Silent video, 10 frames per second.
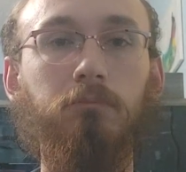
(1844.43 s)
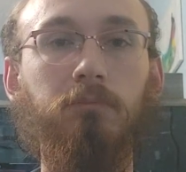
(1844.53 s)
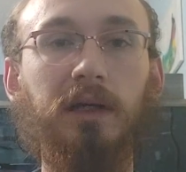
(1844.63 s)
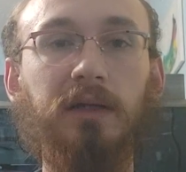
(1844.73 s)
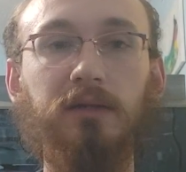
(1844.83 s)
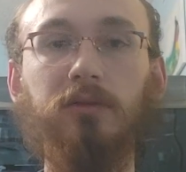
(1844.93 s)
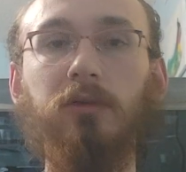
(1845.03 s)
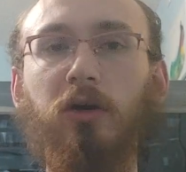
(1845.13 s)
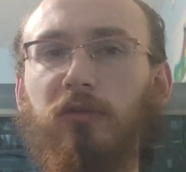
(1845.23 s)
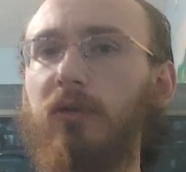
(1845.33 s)
But
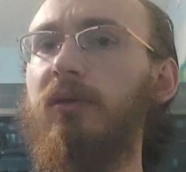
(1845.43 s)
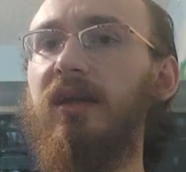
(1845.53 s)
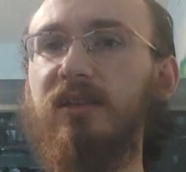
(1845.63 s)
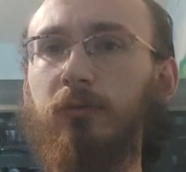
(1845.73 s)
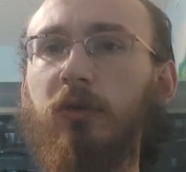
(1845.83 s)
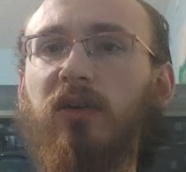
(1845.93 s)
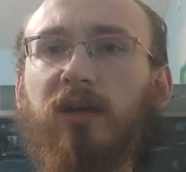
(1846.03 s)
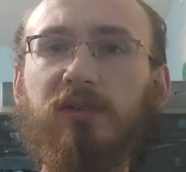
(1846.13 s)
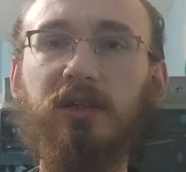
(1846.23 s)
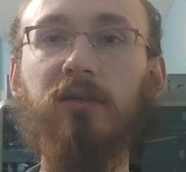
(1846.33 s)
hopefully we can get some real
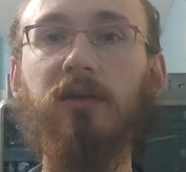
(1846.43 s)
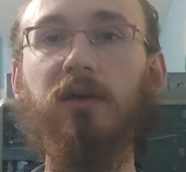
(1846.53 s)
games in.